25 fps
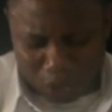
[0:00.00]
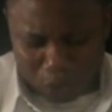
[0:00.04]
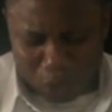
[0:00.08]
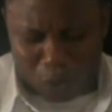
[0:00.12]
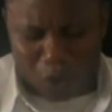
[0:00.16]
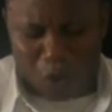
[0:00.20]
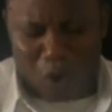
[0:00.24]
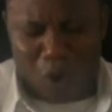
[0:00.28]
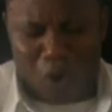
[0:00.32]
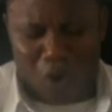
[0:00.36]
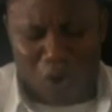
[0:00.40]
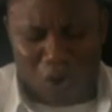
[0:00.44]

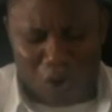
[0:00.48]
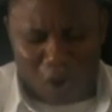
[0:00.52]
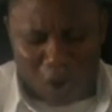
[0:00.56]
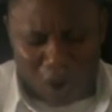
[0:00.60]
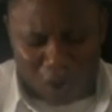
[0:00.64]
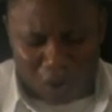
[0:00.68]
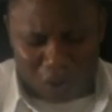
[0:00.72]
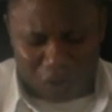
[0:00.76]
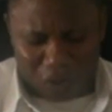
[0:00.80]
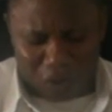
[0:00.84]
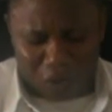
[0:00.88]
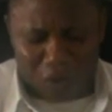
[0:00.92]
You, O
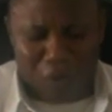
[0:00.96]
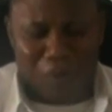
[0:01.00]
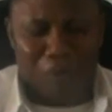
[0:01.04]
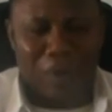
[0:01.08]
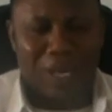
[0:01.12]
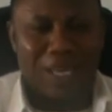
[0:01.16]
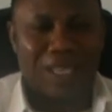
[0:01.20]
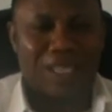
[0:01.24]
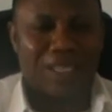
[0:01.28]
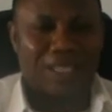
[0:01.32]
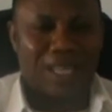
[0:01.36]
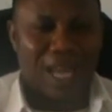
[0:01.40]
God, will
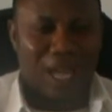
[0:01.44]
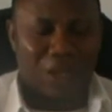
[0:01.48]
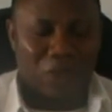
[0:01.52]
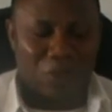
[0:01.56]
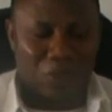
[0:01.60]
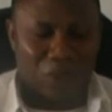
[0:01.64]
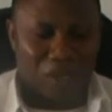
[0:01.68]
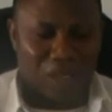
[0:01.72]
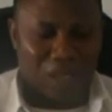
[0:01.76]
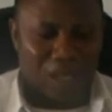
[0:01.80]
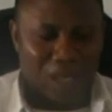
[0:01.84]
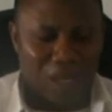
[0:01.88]
minister
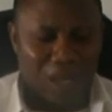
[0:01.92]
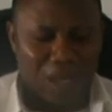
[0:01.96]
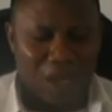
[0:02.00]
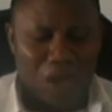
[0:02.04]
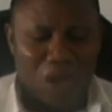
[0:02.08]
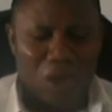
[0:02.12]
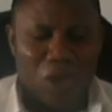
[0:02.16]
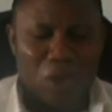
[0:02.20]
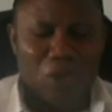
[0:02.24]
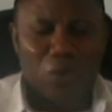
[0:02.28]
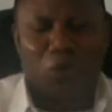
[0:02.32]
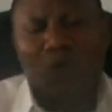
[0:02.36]
to them.
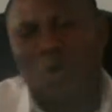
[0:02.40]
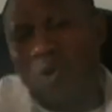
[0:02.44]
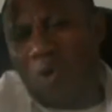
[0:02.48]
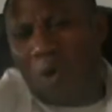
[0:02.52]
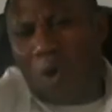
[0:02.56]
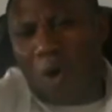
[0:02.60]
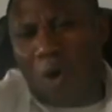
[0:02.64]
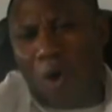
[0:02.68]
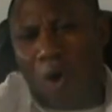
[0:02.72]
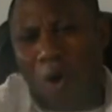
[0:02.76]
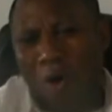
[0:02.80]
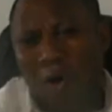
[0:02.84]

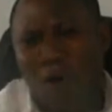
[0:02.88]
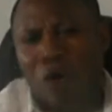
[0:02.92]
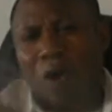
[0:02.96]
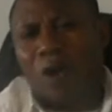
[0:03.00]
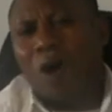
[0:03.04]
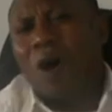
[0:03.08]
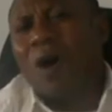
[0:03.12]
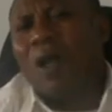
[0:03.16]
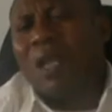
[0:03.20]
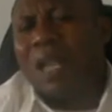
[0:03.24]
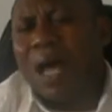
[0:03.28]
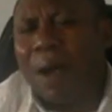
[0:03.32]
You, O
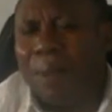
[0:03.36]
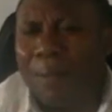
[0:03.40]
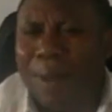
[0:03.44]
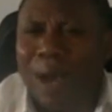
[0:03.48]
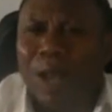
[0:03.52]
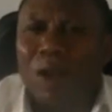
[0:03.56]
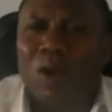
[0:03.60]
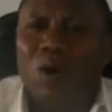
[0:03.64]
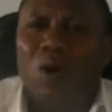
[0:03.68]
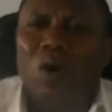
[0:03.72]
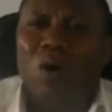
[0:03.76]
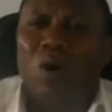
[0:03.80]
God, and
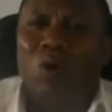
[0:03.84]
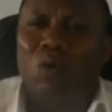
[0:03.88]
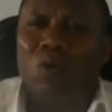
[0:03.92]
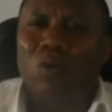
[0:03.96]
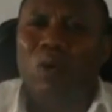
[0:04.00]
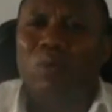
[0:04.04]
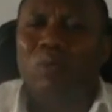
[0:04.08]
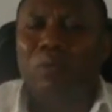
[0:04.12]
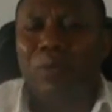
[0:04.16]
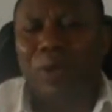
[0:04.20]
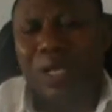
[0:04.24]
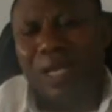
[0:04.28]
my Lord,
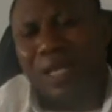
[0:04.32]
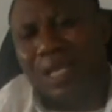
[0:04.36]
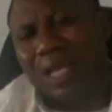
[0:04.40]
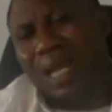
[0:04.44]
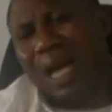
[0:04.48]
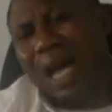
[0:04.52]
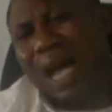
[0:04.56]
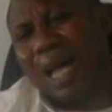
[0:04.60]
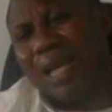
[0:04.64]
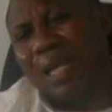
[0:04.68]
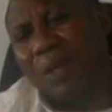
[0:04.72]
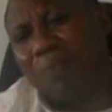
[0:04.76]
will meet
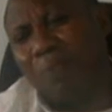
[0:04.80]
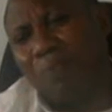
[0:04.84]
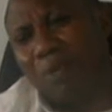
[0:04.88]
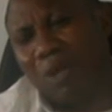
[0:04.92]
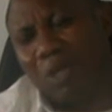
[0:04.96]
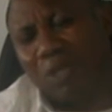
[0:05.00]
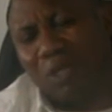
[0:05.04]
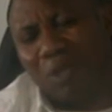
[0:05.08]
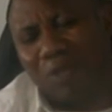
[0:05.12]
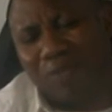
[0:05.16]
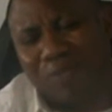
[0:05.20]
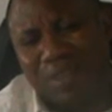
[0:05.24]
them at the
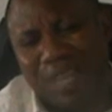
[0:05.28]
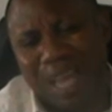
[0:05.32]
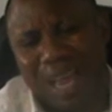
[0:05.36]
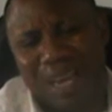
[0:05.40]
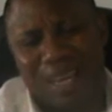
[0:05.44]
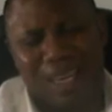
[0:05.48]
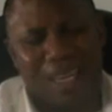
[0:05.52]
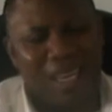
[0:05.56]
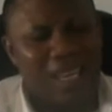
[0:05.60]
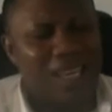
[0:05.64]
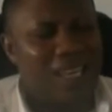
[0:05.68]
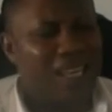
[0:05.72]
point of
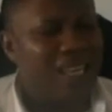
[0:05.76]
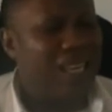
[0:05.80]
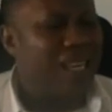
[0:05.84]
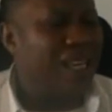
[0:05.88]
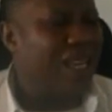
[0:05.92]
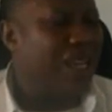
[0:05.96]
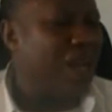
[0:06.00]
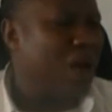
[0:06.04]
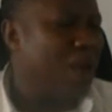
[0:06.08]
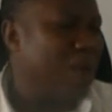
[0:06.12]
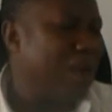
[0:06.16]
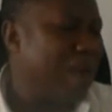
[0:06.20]
their need
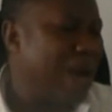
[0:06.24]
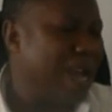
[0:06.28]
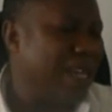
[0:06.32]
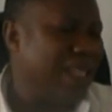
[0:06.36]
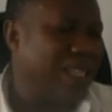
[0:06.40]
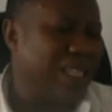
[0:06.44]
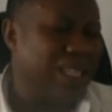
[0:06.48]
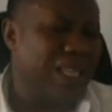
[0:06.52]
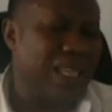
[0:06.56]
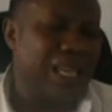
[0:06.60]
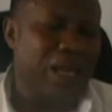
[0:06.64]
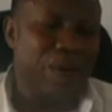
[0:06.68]
in the
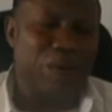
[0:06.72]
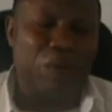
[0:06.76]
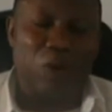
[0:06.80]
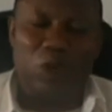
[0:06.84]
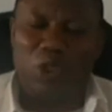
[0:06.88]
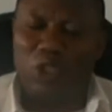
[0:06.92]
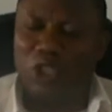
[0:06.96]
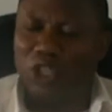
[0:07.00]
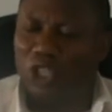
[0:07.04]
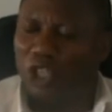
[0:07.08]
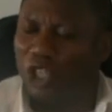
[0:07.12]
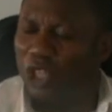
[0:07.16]
mighty name
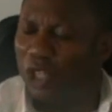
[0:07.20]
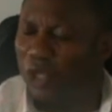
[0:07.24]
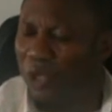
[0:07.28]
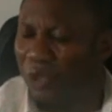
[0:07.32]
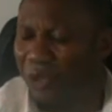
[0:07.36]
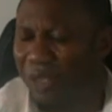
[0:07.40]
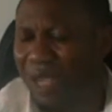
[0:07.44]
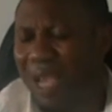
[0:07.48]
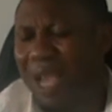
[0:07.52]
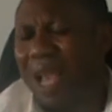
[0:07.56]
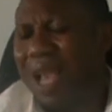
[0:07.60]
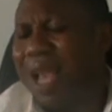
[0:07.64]
of
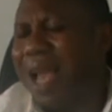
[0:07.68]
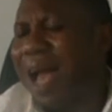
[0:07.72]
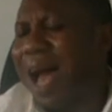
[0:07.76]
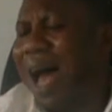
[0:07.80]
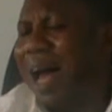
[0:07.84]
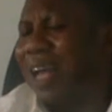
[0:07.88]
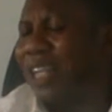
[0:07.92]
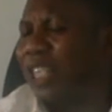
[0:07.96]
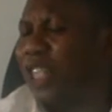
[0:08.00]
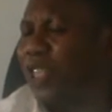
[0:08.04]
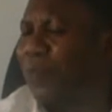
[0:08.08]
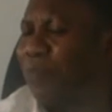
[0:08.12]
Jesus.
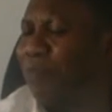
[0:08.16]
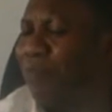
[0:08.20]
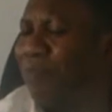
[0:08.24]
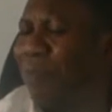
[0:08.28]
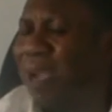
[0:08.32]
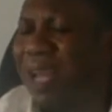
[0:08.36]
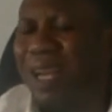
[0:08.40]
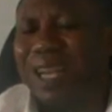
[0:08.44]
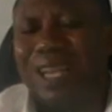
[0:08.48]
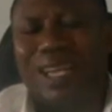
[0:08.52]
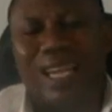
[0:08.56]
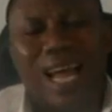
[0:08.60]
As
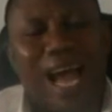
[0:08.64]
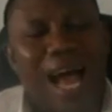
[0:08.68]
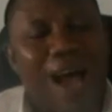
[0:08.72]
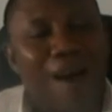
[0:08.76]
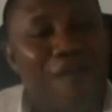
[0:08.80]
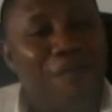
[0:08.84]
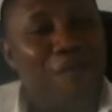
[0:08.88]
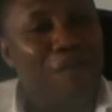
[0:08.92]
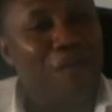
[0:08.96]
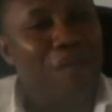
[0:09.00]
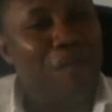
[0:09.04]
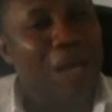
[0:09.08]
many that
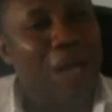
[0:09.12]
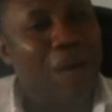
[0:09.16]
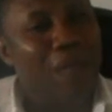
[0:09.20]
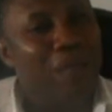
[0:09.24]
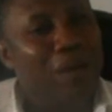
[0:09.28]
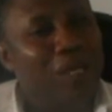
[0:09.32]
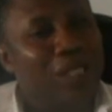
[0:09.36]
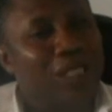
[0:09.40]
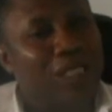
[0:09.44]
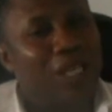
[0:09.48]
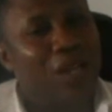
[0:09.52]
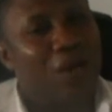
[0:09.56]
have made
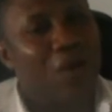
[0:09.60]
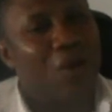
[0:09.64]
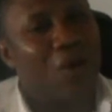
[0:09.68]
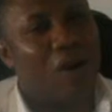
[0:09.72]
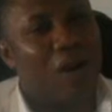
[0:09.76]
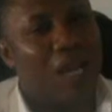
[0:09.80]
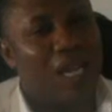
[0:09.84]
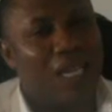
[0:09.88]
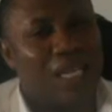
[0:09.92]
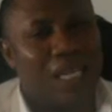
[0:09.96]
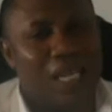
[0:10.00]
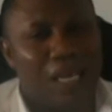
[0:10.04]
mistake
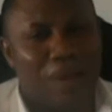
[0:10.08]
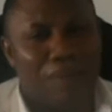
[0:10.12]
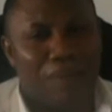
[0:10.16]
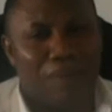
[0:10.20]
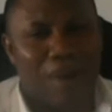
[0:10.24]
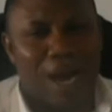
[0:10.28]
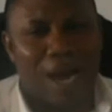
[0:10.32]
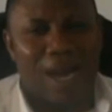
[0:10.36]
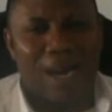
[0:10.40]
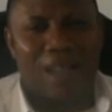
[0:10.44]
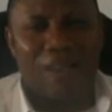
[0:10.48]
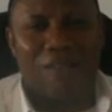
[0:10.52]
already in
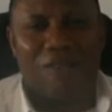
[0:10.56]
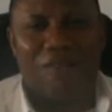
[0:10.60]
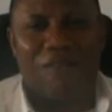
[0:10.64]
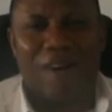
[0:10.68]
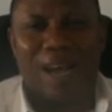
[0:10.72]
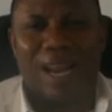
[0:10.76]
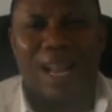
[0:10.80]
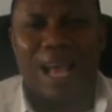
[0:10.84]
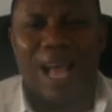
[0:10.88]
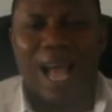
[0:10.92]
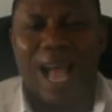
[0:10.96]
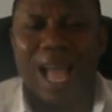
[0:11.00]
marriage,
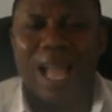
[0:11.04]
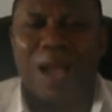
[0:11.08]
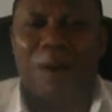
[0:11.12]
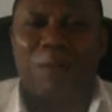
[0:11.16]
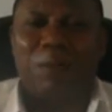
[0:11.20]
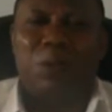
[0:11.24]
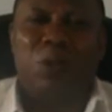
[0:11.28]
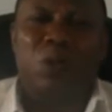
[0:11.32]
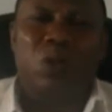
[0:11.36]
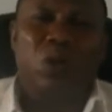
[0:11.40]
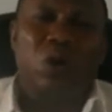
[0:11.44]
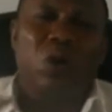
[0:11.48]
Father, I
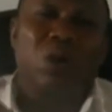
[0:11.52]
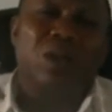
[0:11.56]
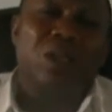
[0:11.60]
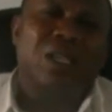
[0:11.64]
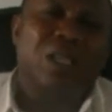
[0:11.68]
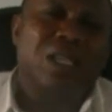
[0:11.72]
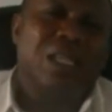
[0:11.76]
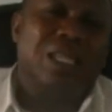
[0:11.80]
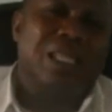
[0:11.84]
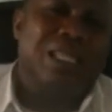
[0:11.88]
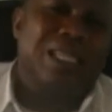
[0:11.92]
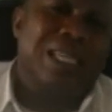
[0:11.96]
am
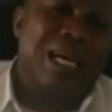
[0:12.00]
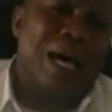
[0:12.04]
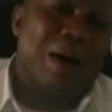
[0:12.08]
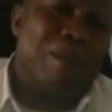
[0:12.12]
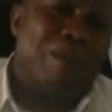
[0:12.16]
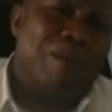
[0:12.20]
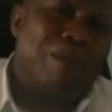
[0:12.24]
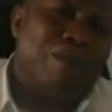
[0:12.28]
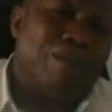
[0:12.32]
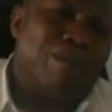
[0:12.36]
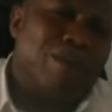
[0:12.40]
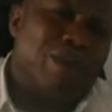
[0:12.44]
turning
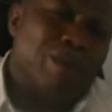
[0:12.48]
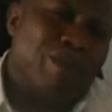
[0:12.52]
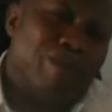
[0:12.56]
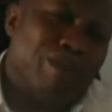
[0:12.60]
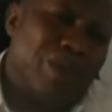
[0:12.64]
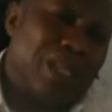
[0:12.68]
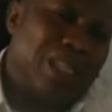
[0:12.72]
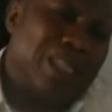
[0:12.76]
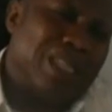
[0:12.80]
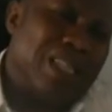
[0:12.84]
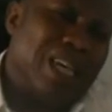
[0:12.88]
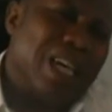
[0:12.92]
that
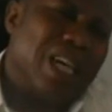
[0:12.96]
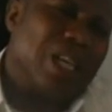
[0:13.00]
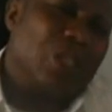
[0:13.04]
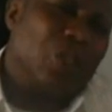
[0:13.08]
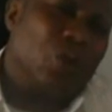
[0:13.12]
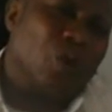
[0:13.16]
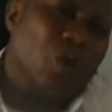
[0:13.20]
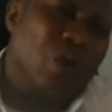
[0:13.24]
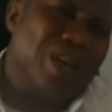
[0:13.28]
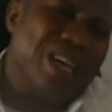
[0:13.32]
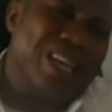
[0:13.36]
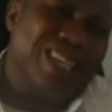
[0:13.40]

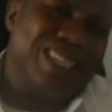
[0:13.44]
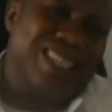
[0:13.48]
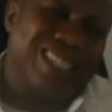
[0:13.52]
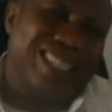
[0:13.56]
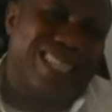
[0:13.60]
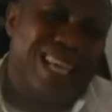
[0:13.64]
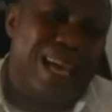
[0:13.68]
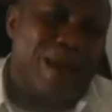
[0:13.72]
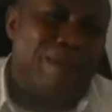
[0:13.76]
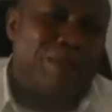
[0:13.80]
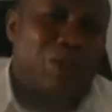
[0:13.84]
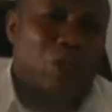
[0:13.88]
mistake to a
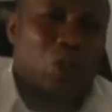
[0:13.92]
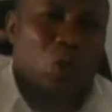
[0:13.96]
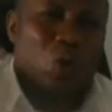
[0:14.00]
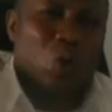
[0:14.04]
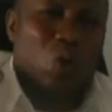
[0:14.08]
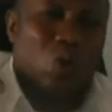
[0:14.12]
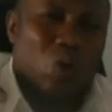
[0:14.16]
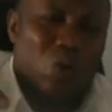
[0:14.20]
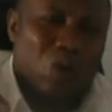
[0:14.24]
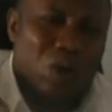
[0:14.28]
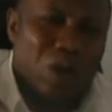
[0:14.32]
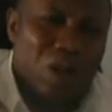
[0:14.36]
step
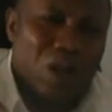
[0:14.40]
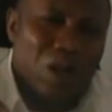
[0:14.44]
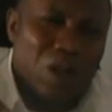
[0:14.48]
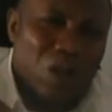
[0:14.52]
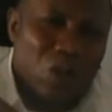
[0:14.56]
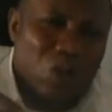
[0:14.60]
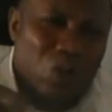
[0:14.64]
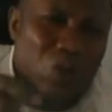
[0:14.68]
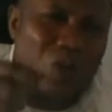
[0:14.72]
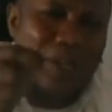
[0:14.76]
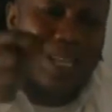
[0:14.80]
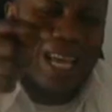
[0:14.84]
stone
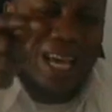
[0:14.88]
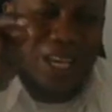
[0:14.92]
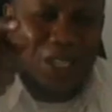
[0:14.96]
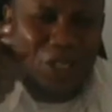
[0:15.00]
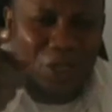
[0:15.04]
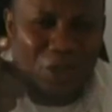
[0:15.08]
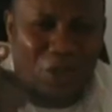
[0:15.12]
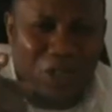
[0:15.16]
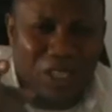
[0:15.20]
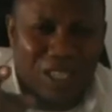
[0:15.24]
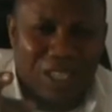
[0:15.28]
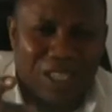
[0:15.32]
to their
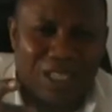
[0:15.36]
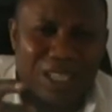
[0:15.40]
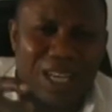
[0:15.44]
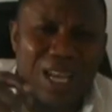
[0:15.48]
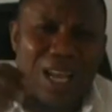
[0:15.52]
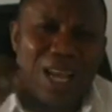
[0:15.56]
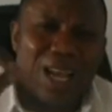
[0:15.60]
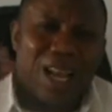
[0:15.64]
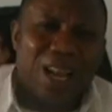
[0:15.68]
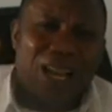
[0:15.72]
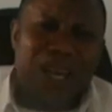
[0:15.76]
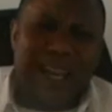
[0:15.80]
success.
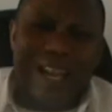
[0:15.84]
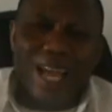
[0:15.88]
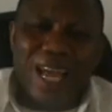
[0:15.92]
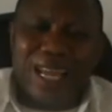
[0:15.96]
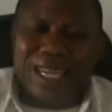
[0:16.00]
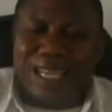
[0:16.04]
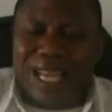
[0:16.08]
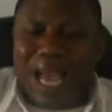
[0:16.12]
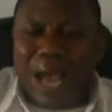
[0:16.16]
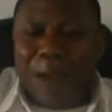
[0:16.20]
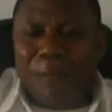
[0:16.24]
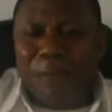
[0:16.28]

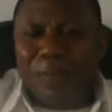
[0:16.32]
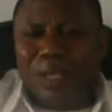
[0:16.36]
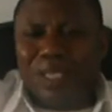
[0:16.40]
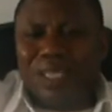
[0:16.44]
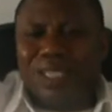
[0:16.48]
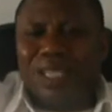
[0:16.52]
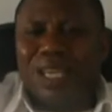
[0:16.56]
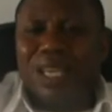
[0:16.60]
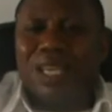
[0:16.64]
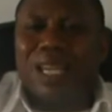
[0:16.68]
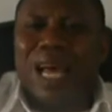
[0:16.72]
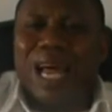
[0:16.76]
Let their
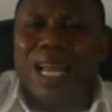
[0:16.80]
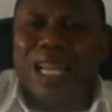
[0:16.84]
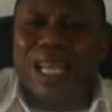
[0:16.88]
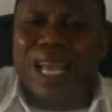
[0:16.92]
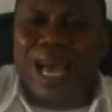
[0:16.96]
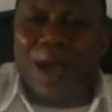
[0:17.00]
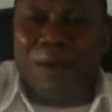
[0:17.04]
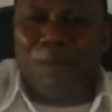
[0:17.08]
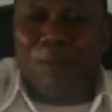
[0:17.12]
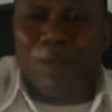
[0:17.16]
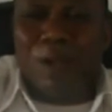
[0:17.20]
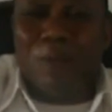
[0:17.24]
mistake that
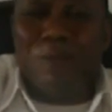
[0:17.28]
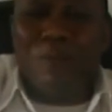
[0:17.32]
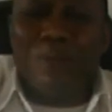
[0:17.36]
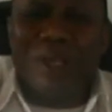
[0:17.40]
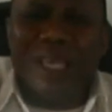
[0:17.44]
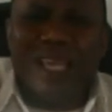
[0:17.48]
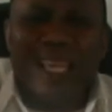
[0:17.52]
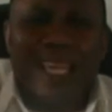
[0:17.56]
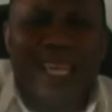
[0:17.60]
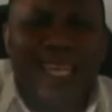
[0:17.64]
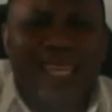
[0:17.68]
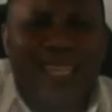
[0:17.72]
they have made
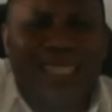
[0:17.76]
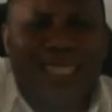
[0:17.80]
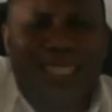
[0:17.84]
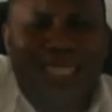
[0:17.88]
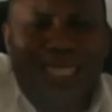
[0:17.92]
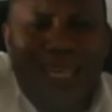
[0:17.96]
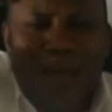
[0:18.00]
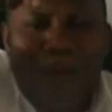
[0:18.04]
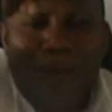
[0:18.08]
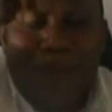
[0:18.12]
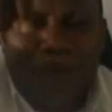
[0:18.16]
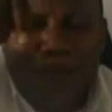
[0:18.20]
be a
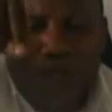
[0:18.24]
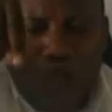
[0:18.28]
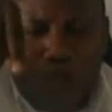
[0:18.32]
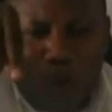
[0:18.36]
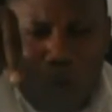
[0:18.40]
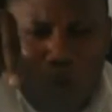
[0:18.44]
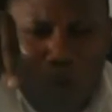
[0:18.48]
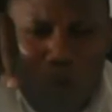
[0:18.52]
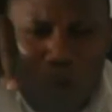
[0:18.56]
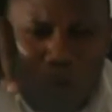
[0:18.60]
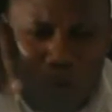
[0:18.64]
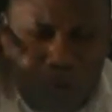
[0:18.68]
stepping
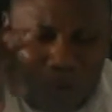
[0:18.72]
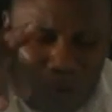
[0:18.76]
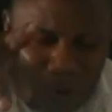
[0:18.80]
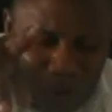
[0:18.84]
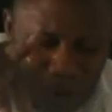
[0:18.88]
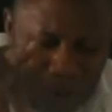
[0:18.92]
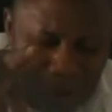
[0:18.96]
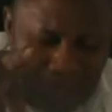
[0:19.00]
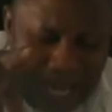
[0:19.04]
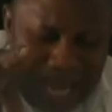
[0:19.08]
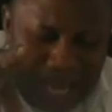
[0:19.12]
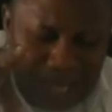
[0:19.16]
stone
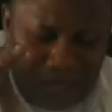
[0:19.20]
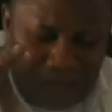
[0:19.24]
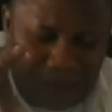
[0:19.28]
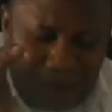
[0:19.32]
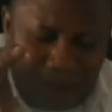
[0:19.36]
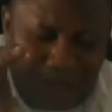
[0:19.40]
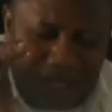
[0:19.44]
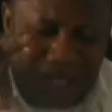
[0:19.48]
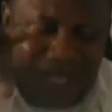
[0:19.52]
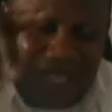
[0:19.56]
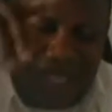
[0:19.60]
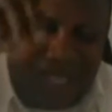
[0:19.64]
to their
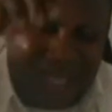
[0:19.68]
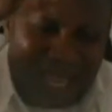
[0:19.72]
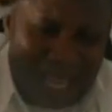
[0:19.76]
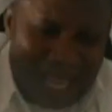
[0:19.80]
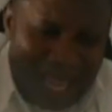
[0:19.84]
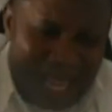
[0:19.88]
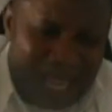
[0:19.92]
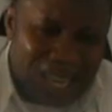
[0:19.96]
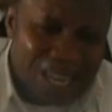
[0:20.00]
success.